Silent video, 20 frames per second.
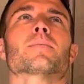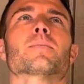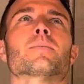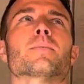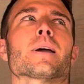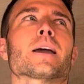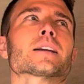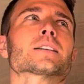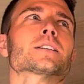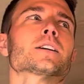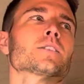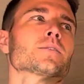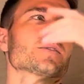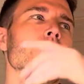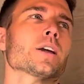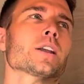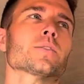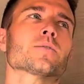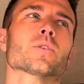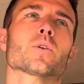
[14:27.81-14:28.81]
Max Air
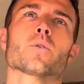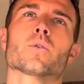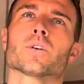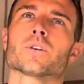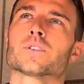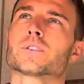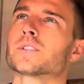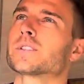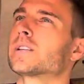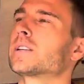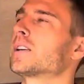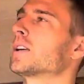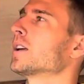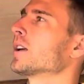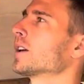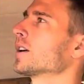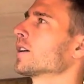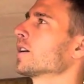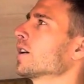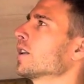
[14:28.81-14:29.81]
fan, of course.
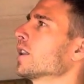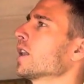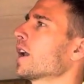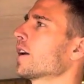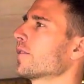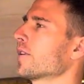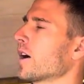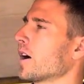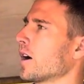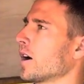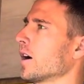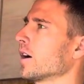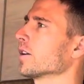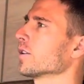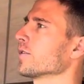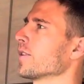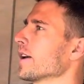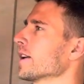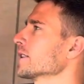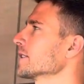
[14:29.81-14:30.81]
A lot of
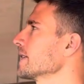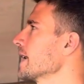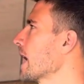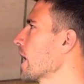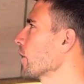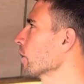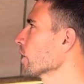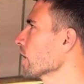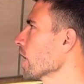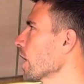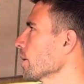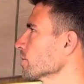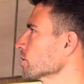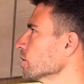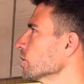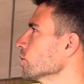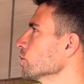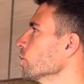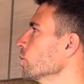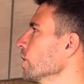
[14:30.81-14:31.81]
our vans now are
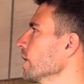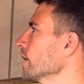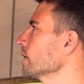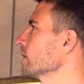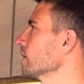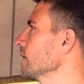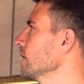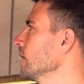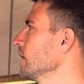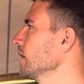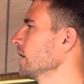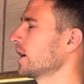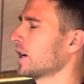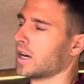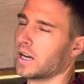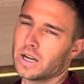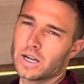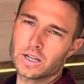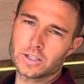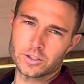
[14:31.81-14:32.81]
optioned with
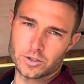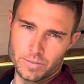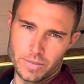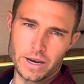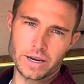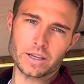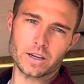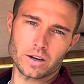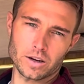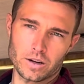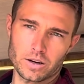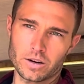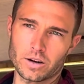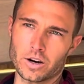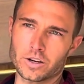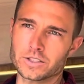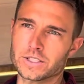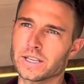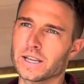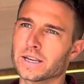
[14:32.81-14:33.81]
Dometic
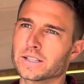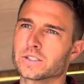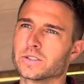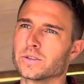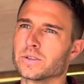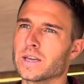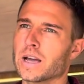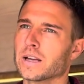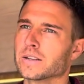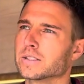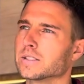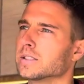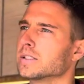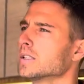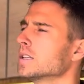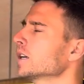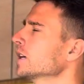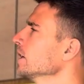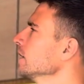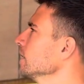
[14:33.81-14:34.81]
RTX
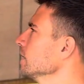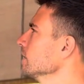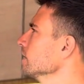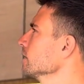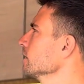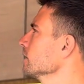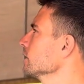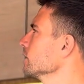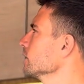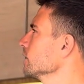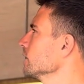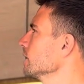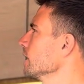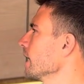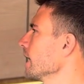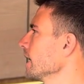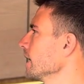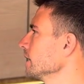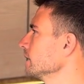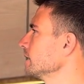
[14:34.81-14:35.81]

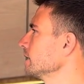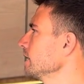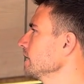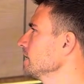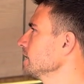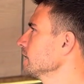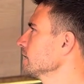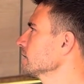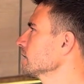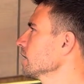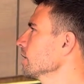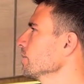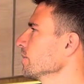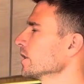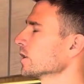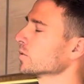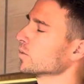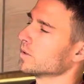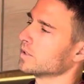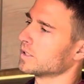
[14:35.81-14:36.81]
2000 AC system.
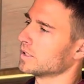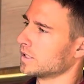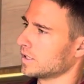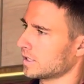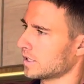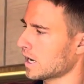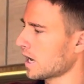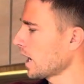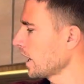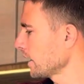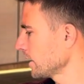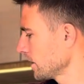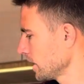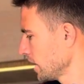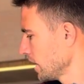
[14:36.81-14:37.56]
This one does not.